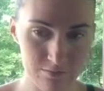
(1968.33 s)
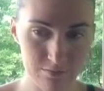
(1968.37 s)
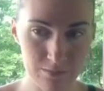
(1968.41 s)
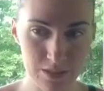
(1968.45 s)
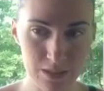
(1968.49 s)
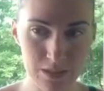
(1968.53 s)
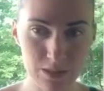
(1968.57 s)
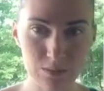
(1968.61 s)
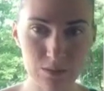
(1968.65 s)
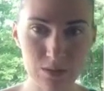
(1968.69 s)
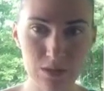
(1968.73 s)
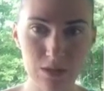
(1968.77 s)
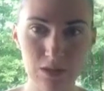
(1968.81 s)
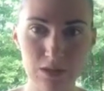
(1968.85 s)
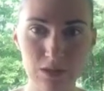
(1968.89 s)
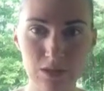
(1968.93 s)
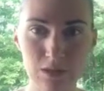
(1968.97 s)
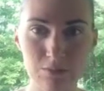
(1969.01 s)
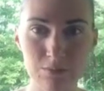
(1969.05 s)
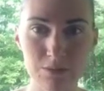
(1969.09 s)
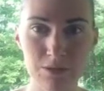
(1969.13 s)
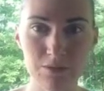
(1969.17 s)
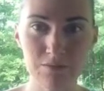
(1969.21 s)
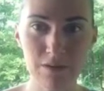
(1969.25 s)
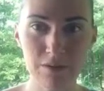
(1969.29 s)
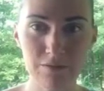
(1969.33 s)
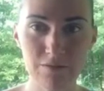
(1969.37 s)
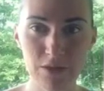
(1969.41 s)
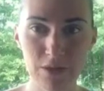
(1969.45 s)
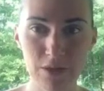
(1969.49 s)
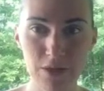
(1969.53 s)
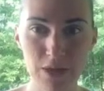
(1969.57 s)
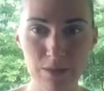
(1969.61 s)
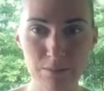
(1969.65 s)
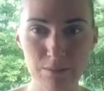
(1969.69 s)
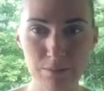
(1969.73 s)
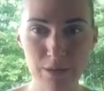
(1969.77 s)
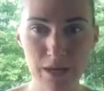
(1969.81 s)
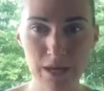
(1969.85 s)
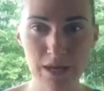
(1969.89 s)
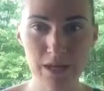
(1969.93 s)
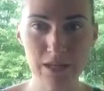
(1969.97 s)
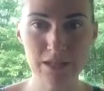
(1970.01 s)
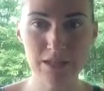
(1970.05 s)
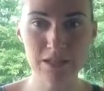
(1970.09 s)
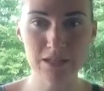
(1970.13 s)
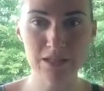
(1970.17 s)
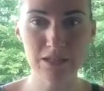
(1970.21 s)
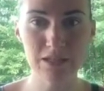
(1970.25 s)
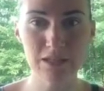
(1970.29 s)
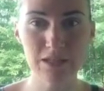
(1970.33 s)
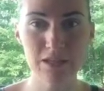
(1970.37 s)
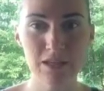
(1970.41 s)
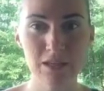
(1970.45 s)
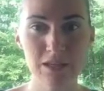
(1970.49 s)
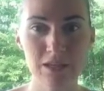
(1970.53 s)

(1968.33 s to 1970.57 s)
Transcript: messed with a little bit of everything, paints